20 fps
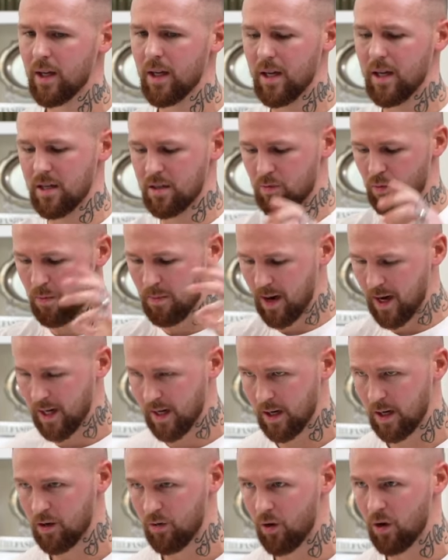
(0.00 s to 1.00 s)
Is
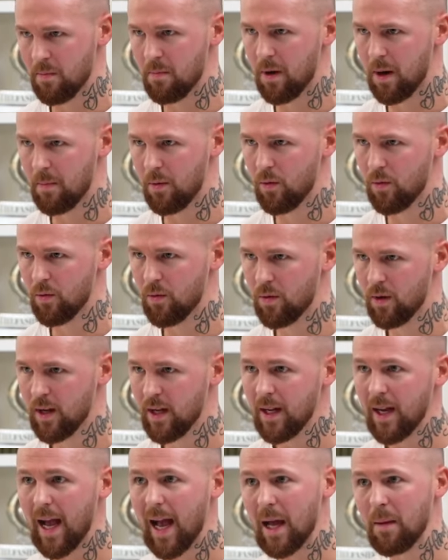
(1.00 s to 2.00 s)
remain in your own bubble
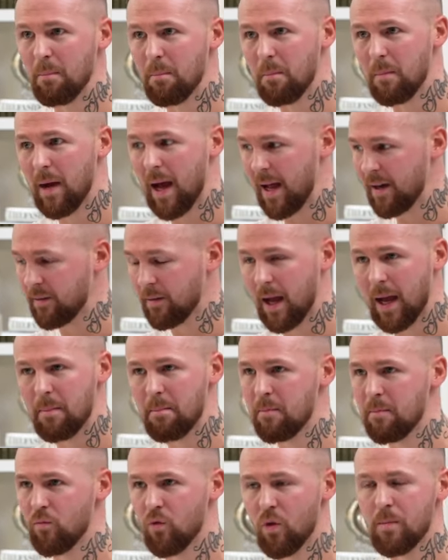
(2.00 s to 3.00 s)
and
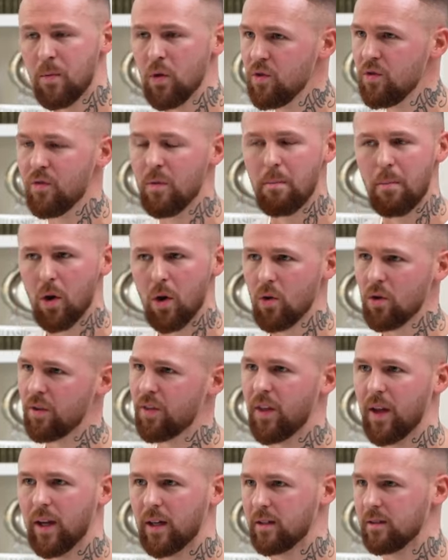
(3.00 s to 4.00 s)
remove and block
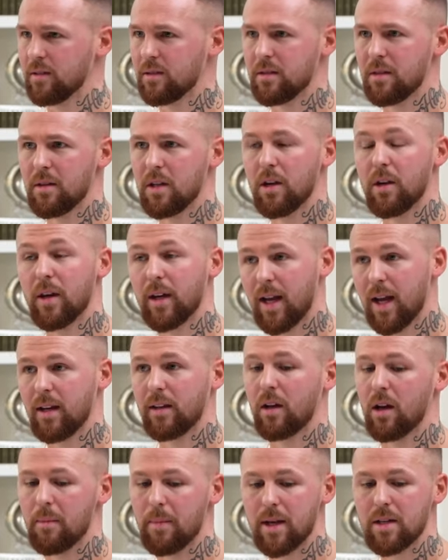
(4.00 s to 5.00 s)
things. You know, again,
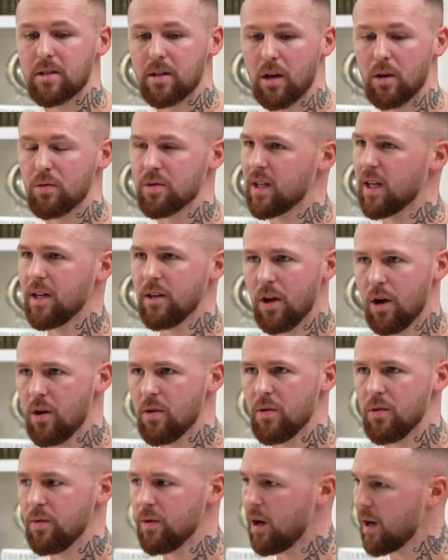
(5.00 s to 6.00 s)
go back to the whole say
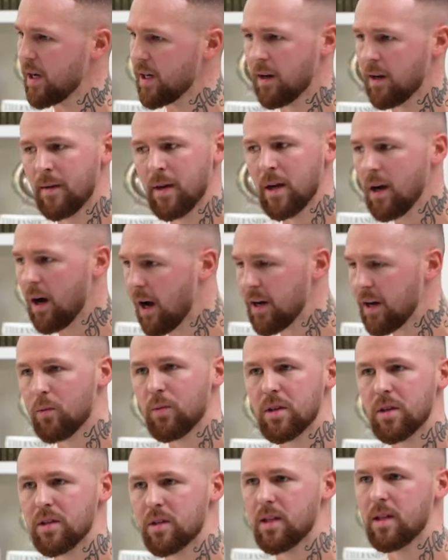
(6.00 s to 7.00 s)
no. Like, I don't
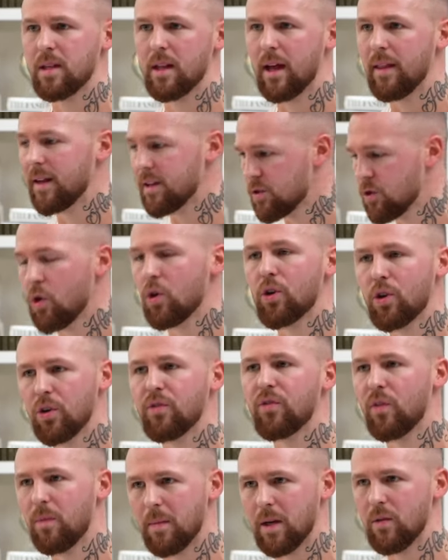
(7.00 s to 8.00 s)
want to see that. That's not good
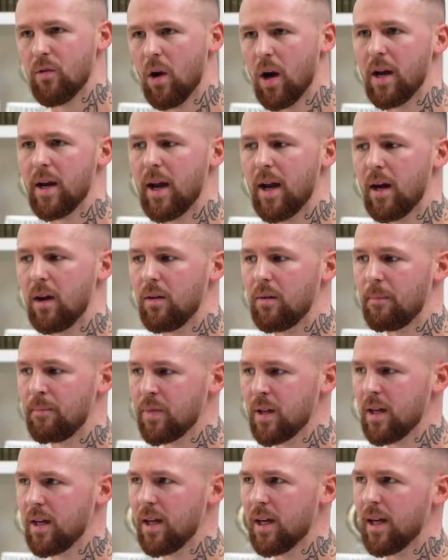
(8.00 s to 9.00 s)
for me right now.
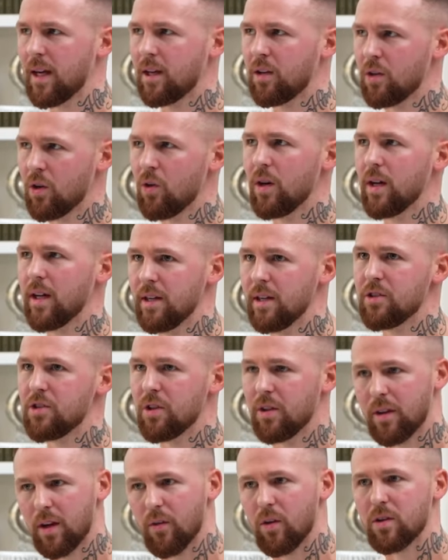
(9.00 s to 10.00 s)
Acknowledge
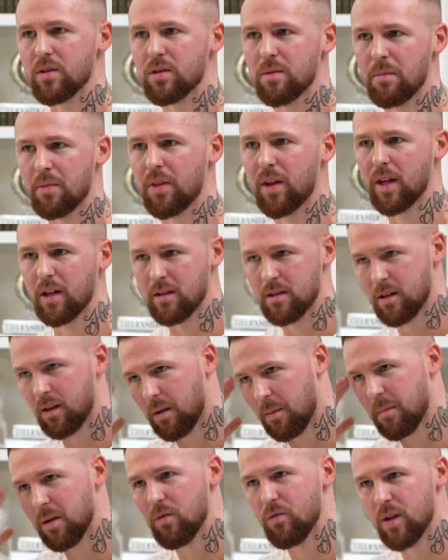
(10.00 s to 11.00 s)
that there are some things that
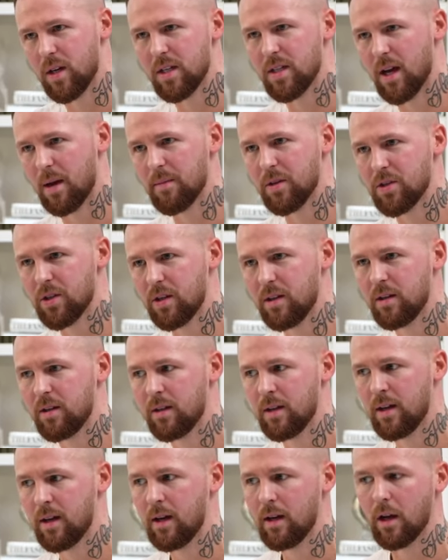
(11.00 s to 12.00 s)
can be really damaging.
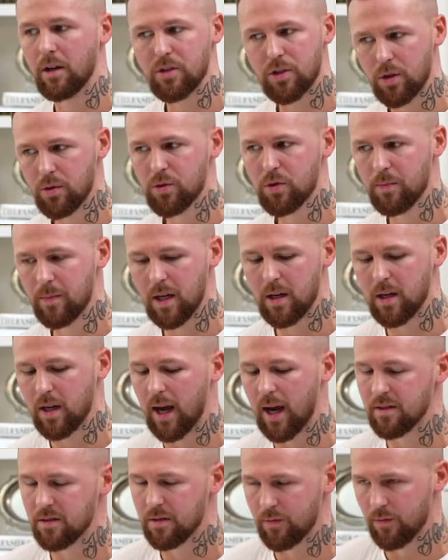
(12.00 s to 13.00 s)
Like, social media
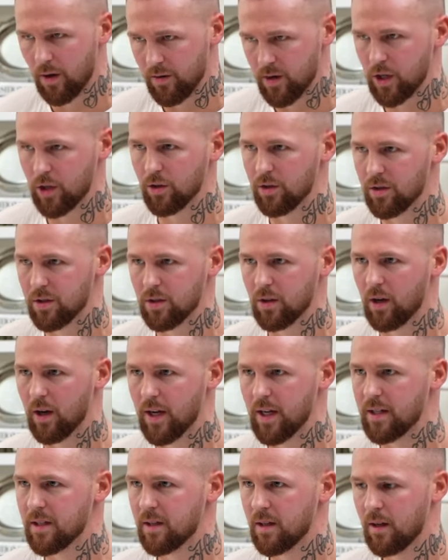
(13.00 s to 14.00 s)
has a very good
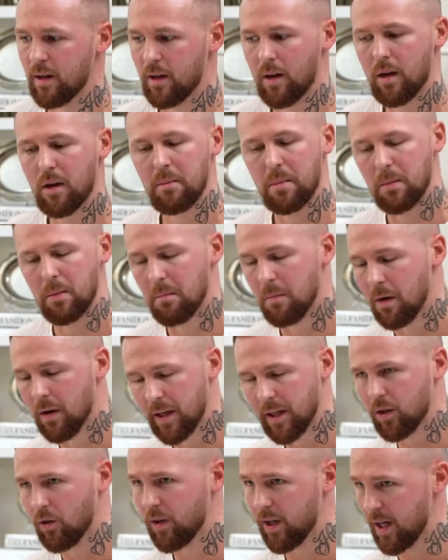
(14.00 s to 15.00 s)
side, but my
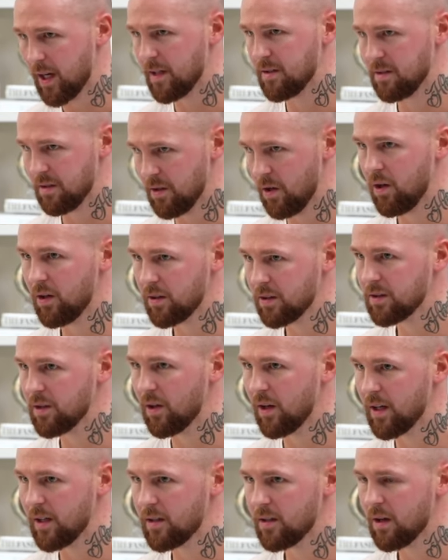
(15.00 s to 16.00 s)
God, it has a dark
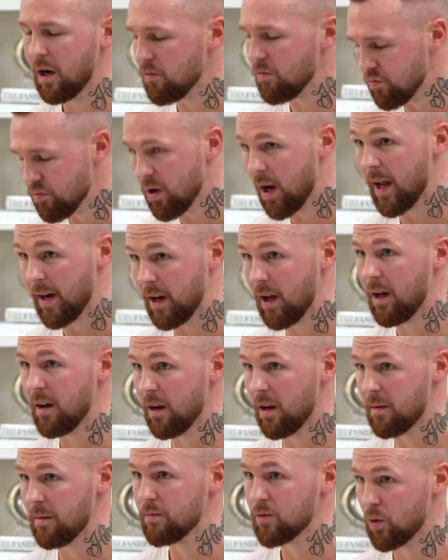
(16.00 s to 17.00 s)
side. And
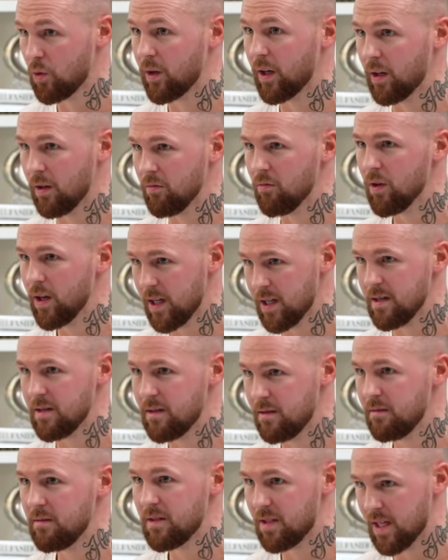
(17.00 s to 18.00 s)
I'm talking really
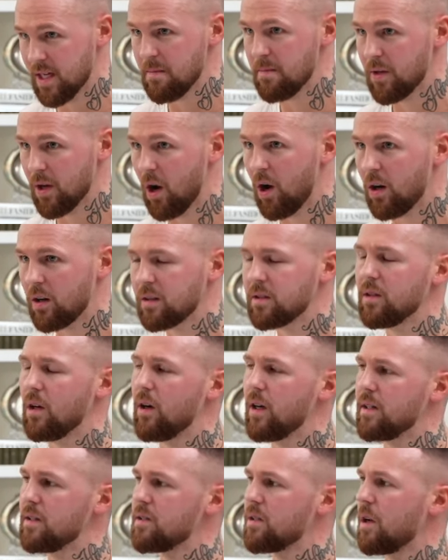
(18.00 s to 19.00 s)
deep, dark
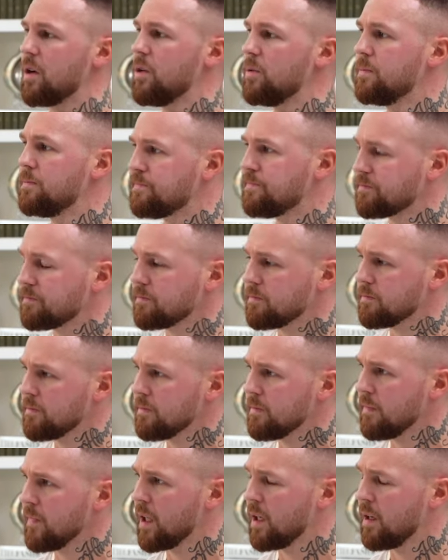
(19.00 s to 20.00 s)
side. So
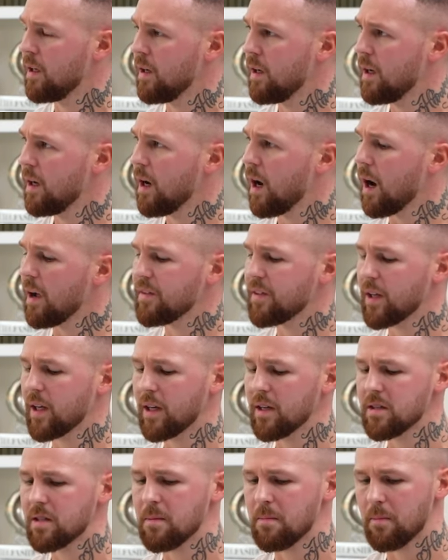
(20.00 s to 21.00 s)
I think
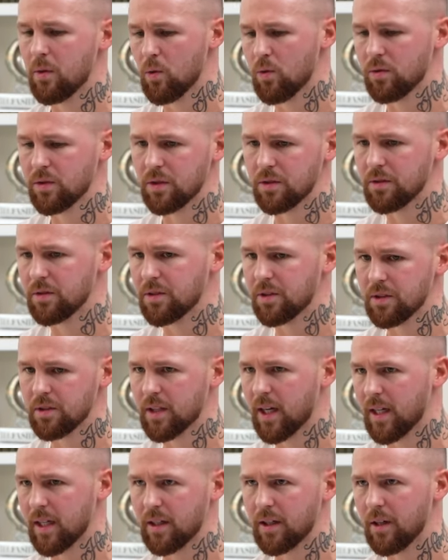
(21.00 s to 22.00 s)
it's important to
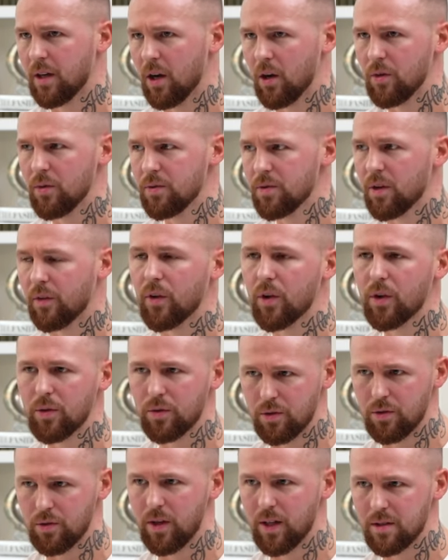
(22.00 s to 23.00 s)
take note of who
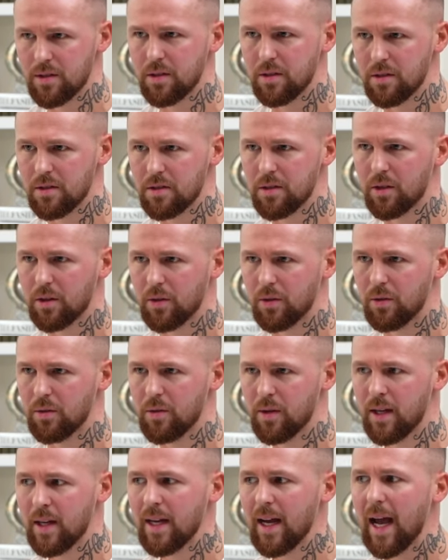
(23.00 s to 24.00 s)
you listen to
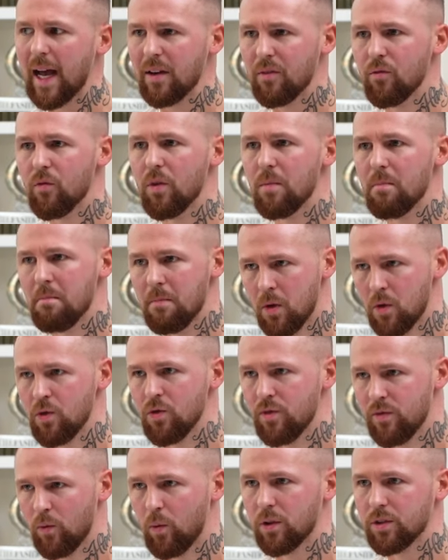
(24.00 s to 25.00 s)
and
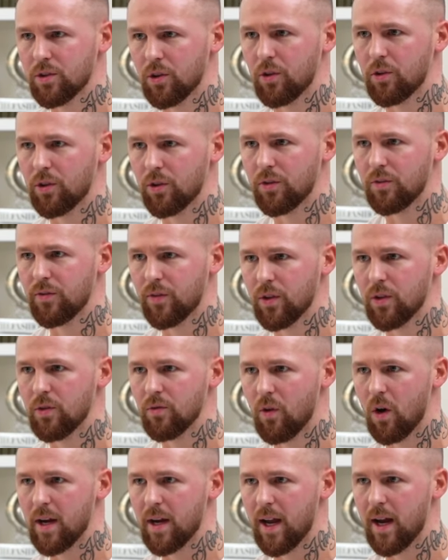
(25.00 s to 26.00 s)
remove what's not good for you
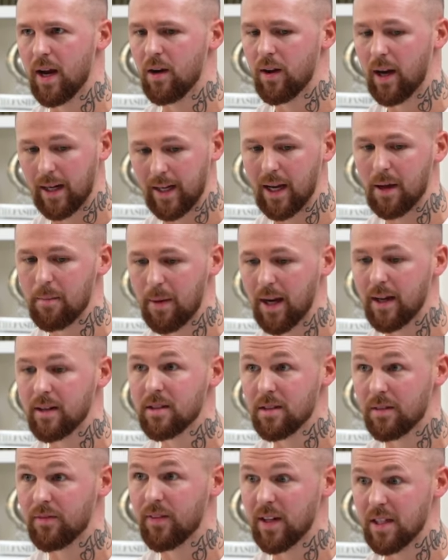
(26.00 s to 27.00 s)
right now and get back
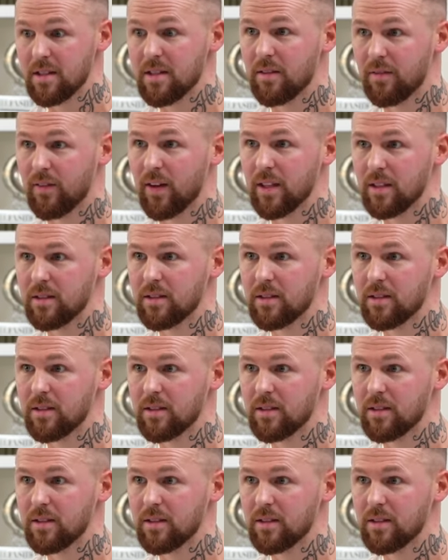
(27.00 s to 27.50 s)
to face-to-face